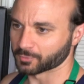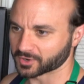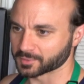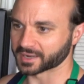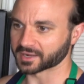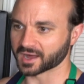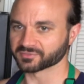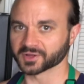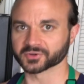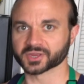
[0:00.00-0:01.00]
welcome my
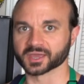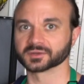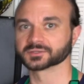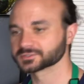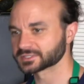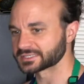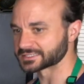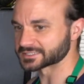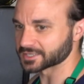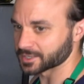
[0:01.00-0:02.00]
Godfather Ken. He
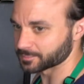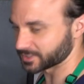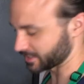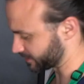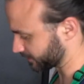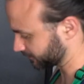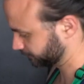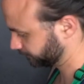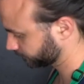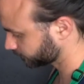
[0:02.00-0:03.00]
is up in here.
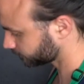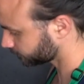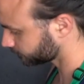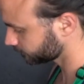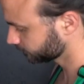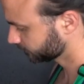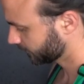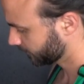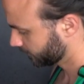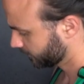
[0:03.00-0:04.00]
I'm
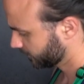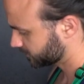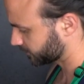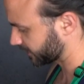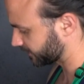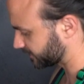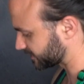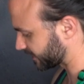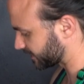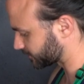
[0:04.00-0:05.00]
gonna get
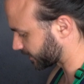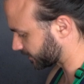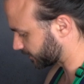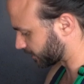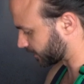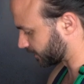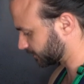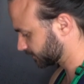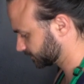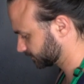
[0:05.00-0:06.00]
these eggs ready to go.